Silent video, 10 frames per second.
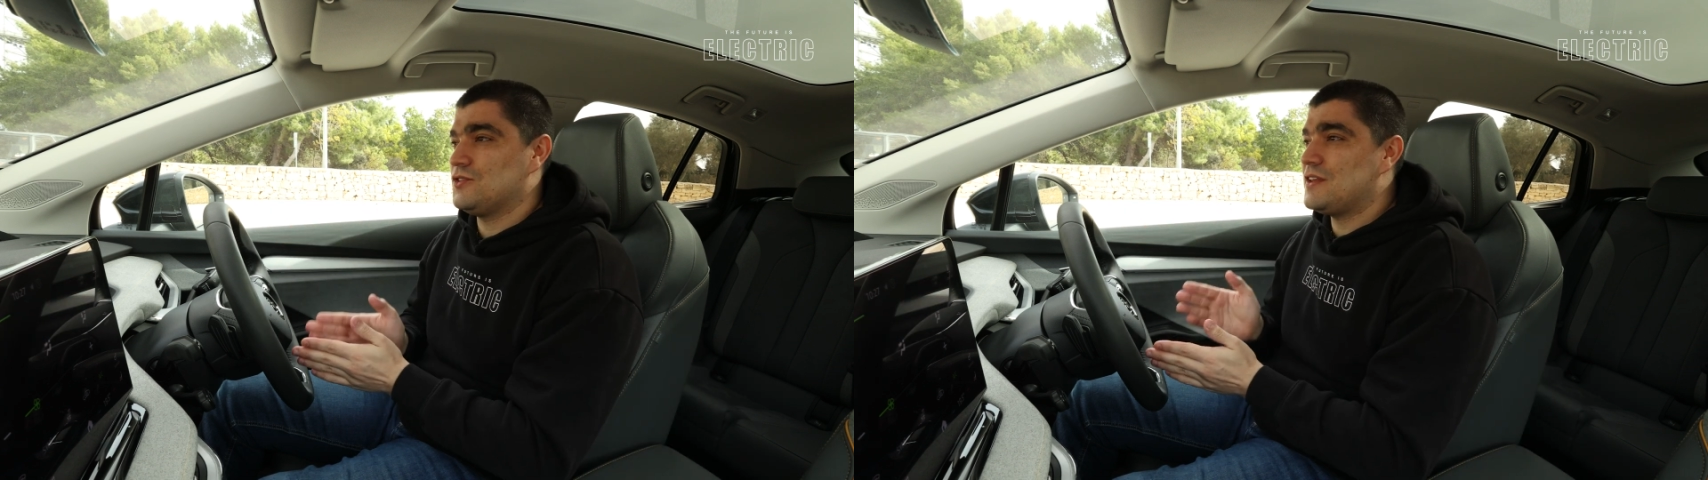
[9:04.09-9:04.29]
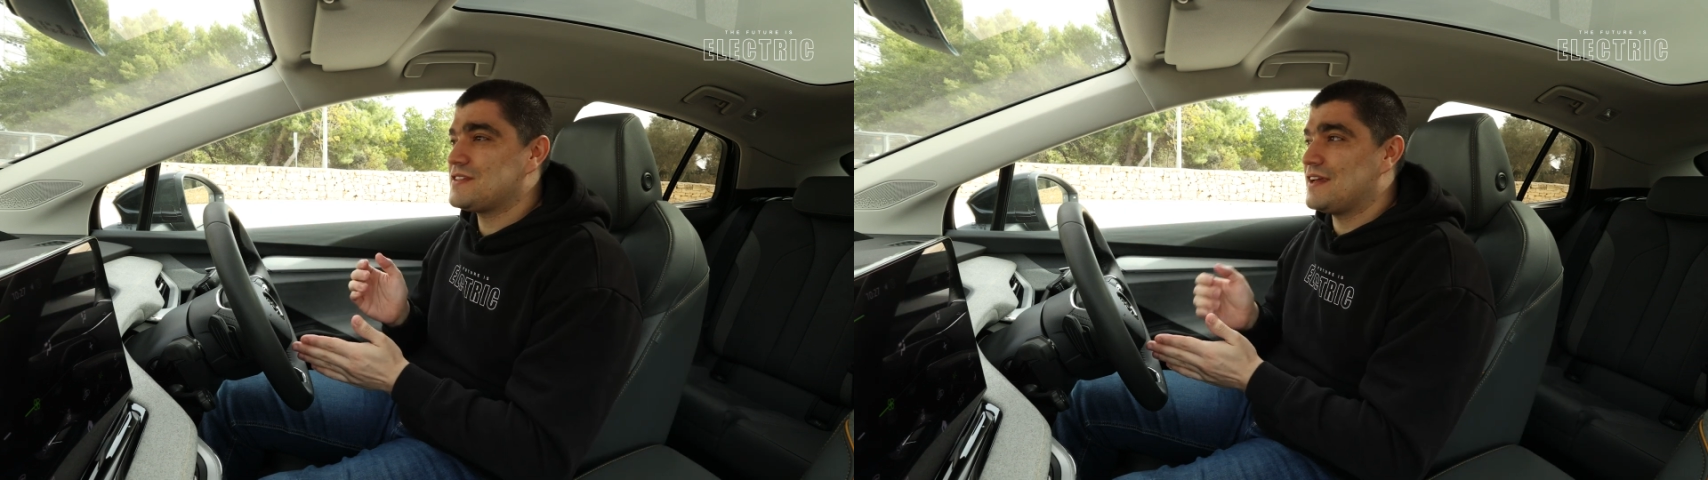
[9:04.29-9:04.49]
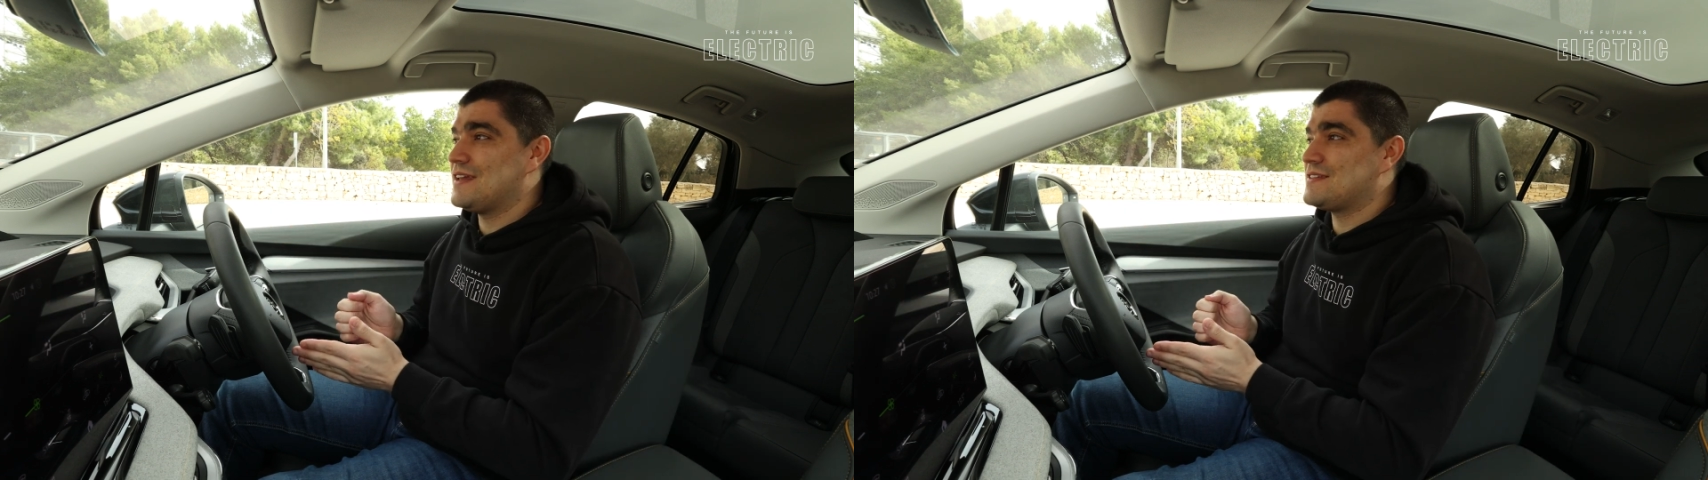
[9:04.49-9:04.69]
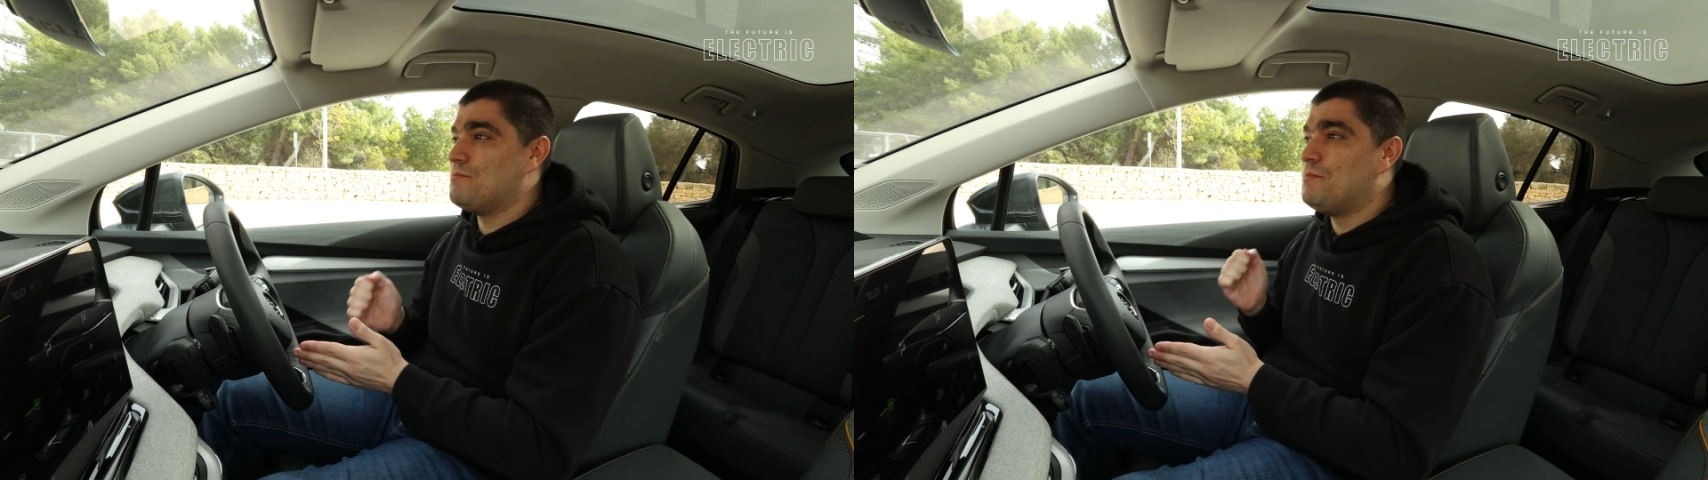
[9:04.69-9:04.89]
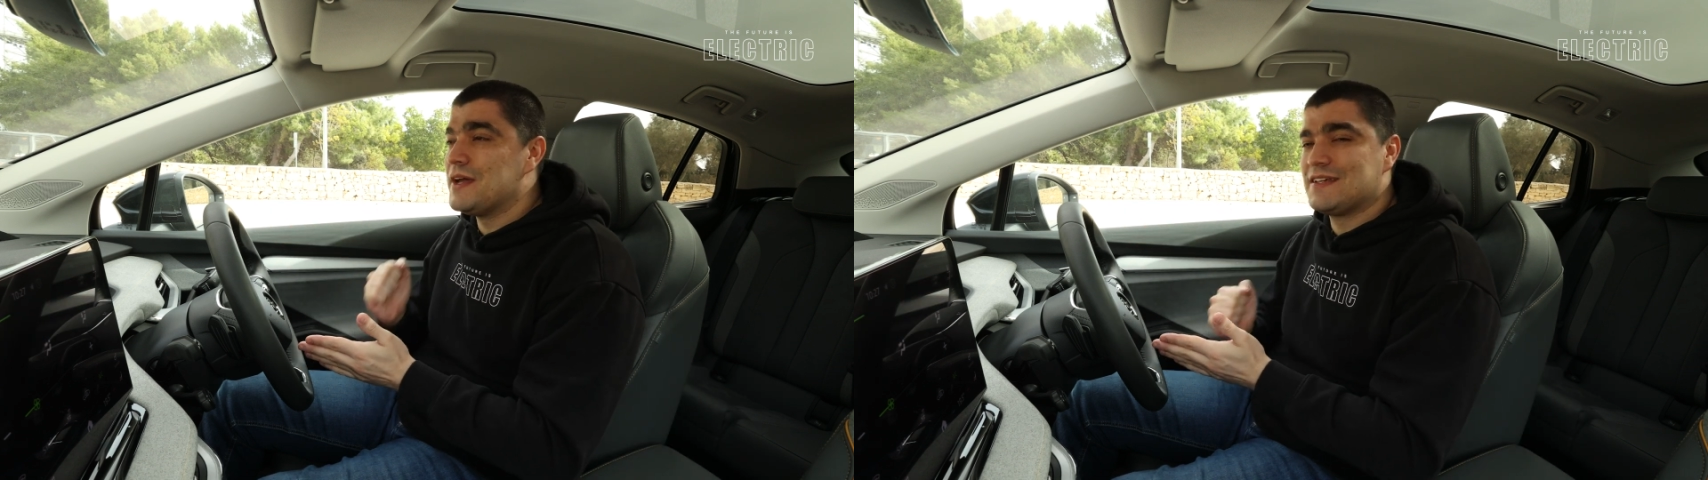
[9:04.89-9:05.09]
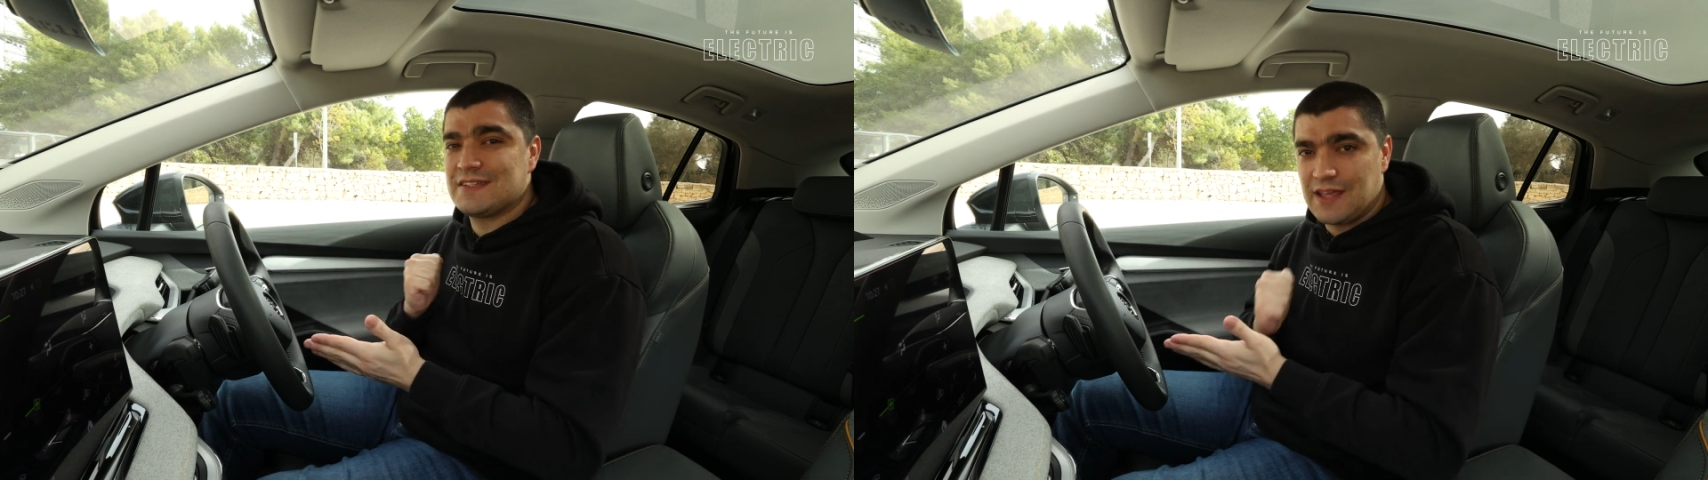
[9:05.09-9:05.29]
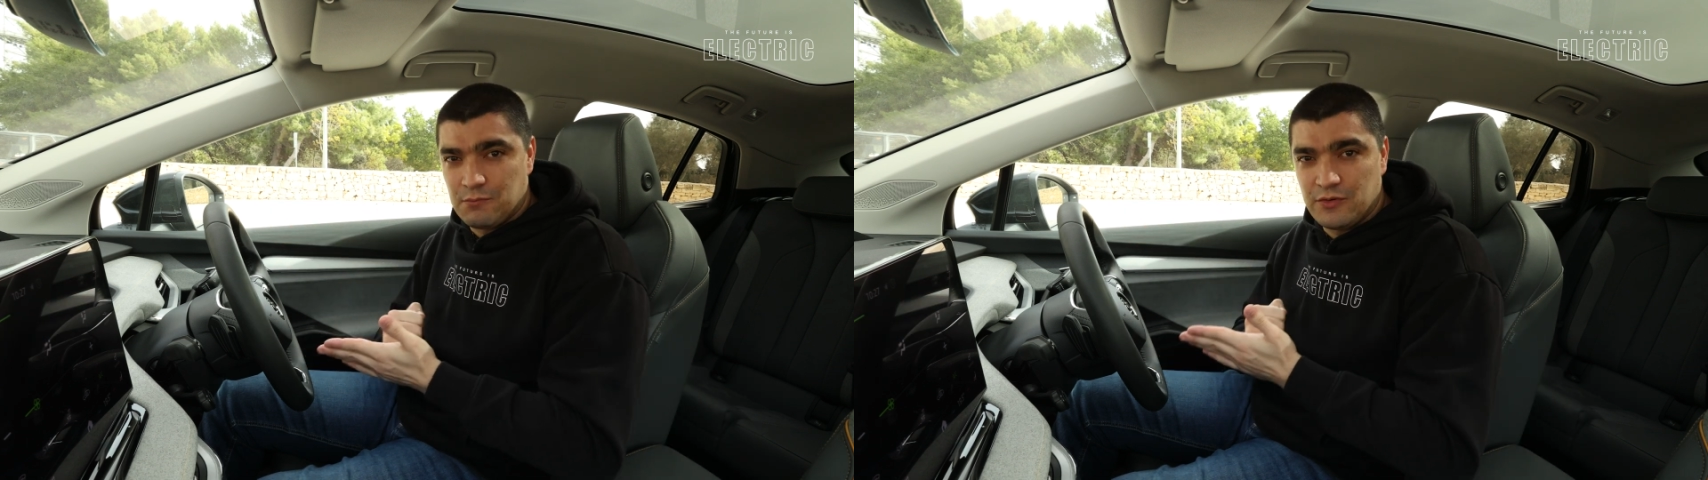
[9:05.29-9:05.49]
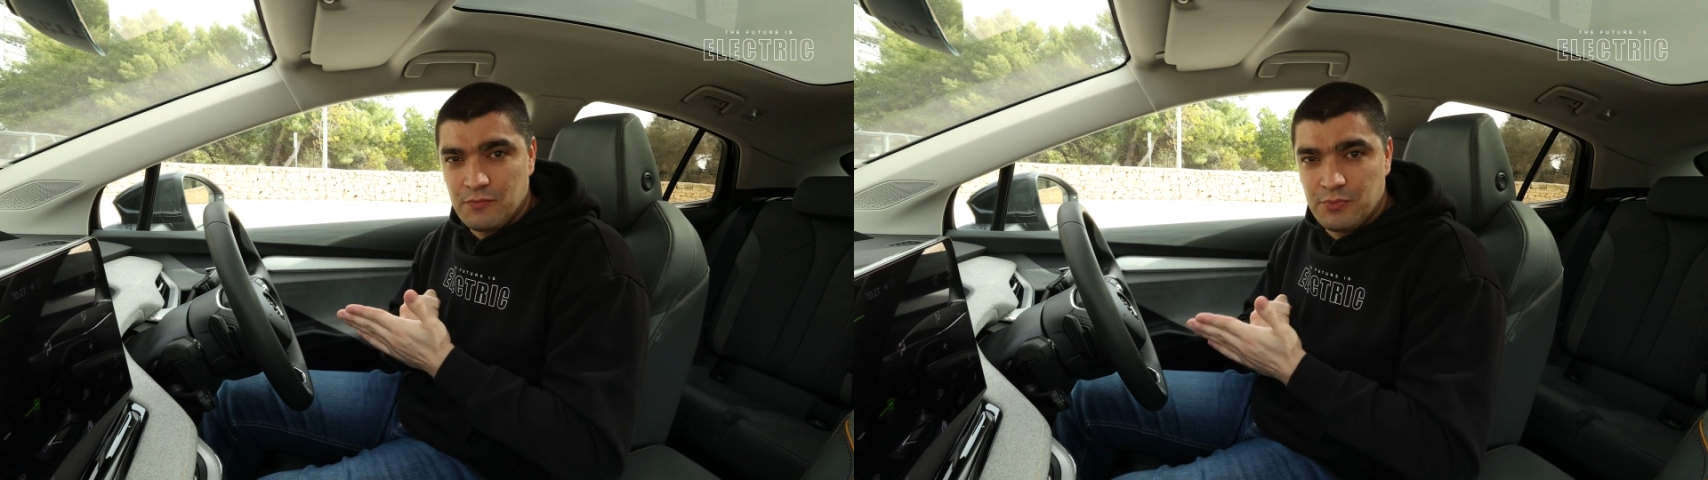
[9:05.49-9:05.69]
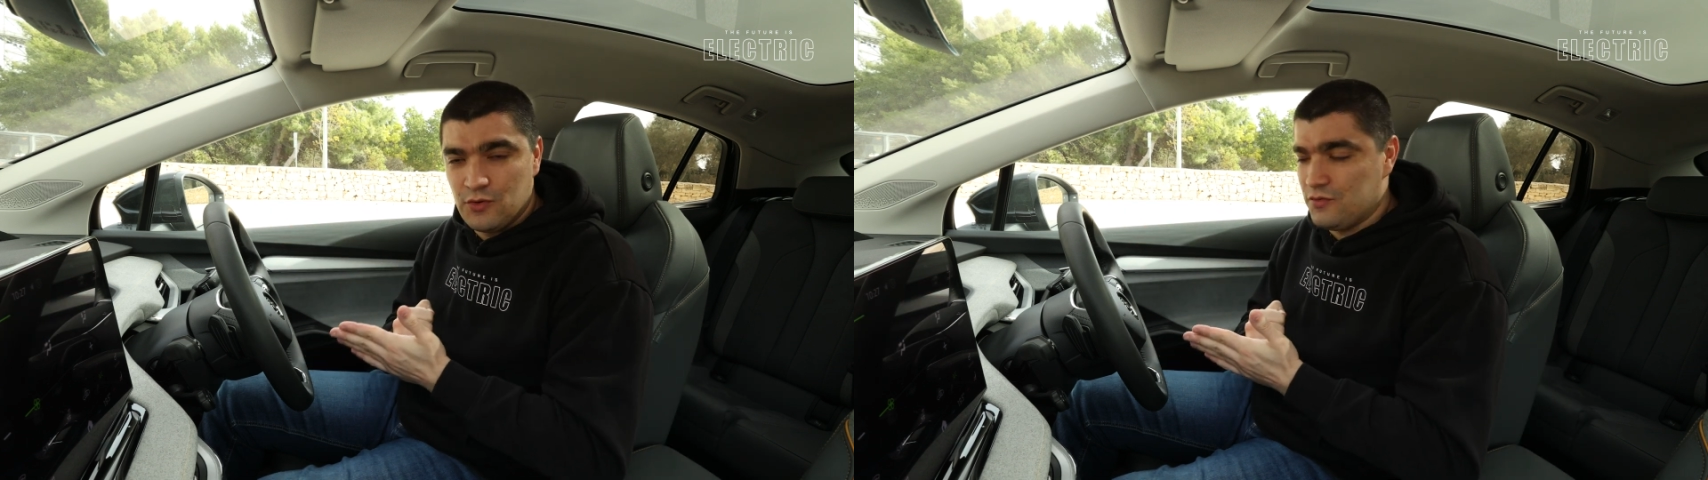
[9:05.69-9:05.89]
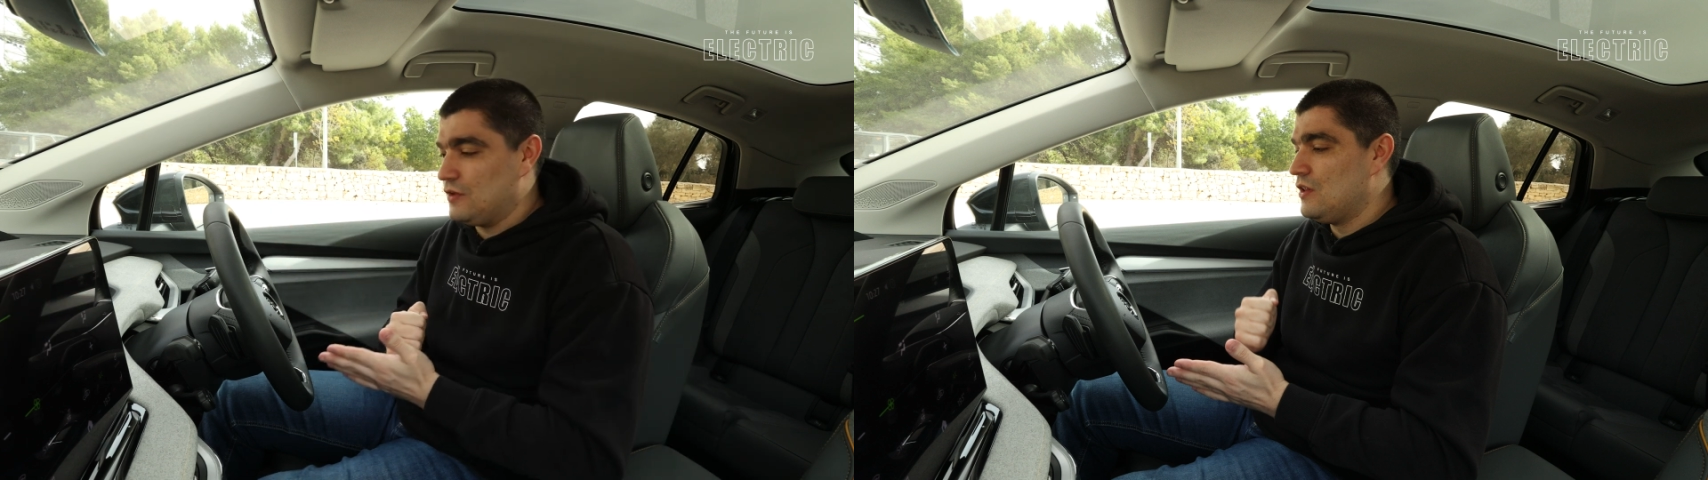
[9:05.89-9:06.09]
So that's, I guess, a big stamp of
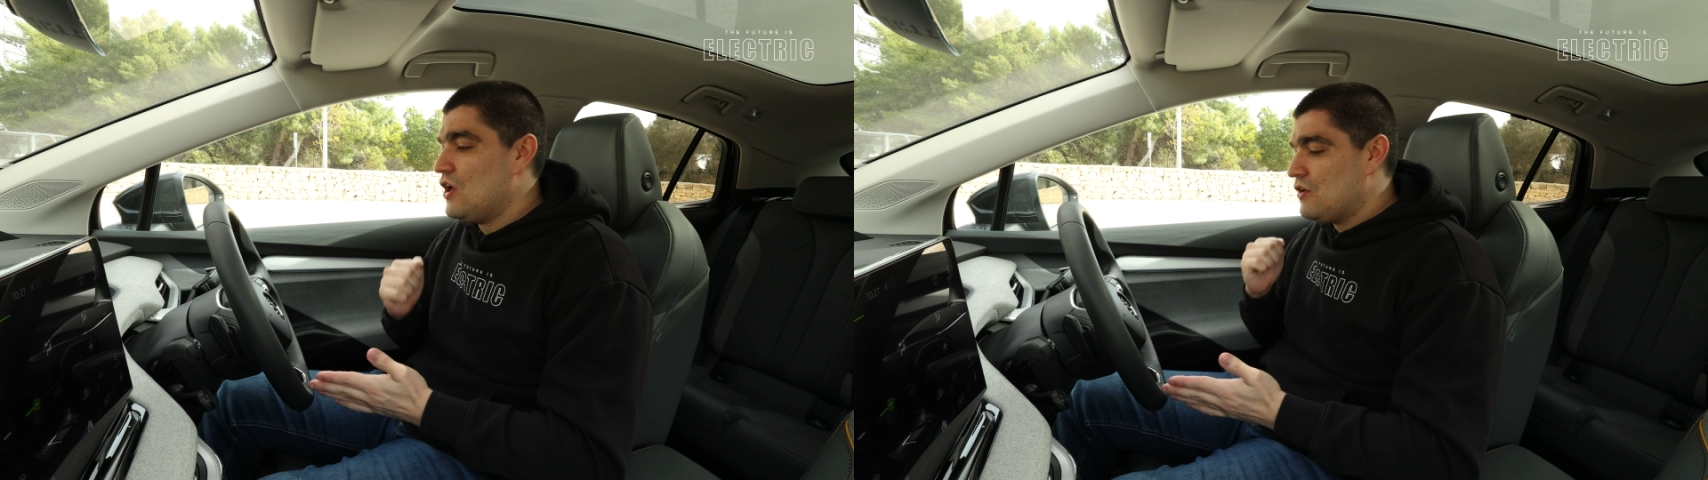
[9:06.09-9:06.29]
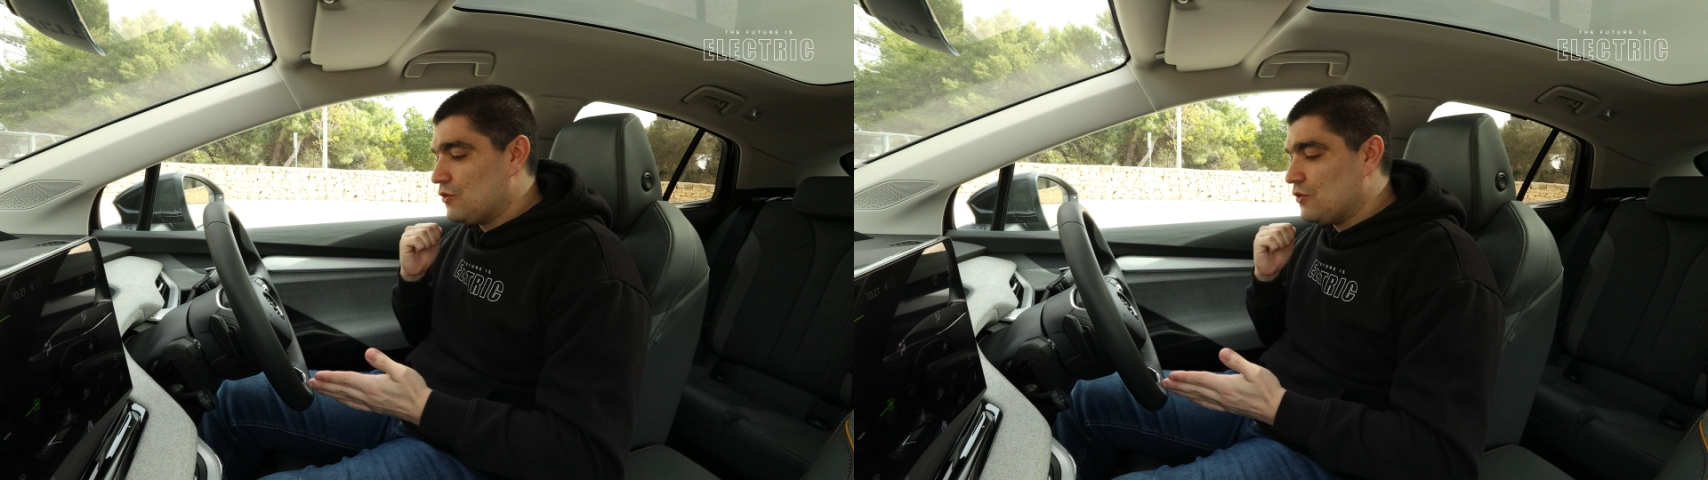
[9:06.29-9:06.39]
approval